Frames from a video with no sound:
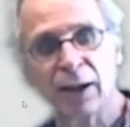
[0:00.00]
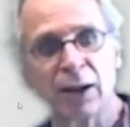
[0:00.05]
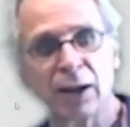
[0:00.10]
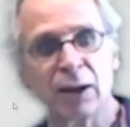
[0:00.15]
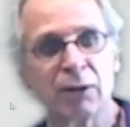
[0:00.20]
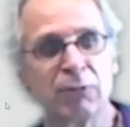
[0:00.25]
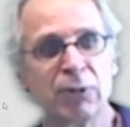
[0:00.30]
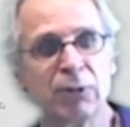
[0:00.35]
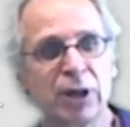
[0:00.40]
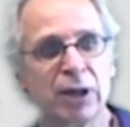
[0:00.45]

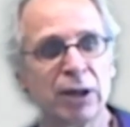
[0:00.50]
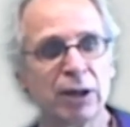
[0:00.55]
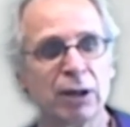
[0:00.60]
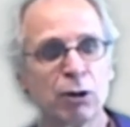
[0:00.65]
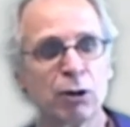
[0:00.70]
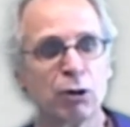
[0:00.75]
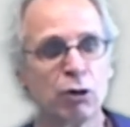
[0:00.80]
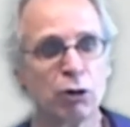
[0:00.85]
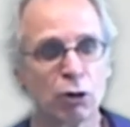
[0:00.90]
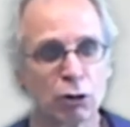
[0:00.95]
we
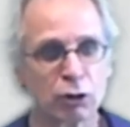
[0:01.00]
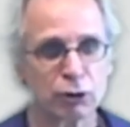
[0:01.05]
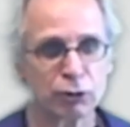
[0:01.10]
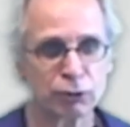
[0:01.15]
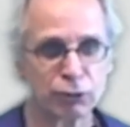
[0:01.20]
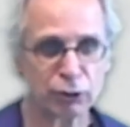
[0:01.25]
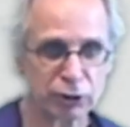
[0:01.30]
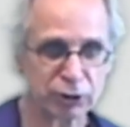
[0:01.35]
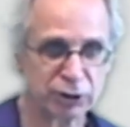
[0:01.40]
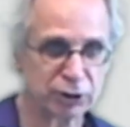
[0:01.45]
look
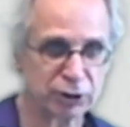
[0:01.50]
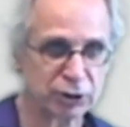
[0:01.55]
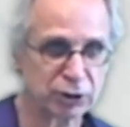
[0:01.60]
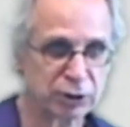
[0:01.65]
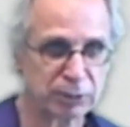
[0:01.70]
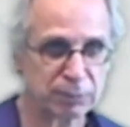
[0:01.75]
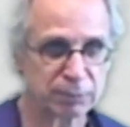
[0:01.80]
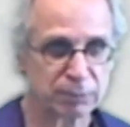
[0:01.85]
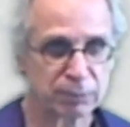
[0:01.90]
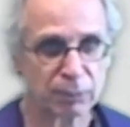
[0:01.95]
for these
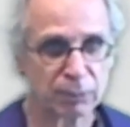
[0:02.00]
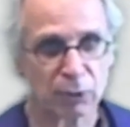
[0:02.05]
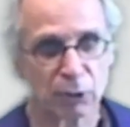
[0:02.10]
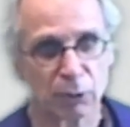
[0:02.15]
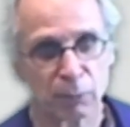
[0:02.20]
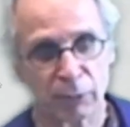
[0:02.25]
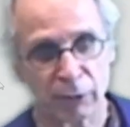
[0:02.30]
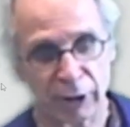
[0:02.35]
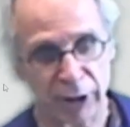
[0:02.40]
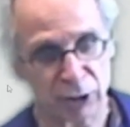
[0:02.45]

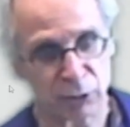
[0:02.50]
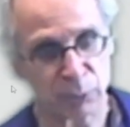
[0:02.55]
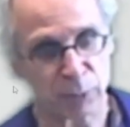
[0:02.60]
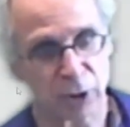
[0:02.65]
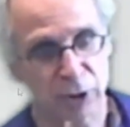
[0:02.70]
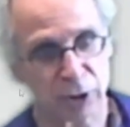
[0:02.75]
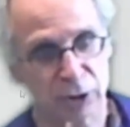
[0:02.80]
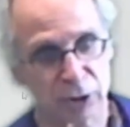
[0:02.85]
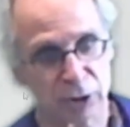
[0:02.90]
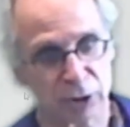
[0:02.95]
Bragg
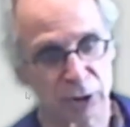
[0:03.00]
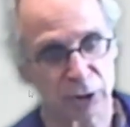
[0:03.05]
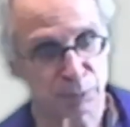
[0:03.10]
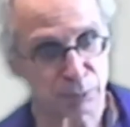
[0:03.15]
spots.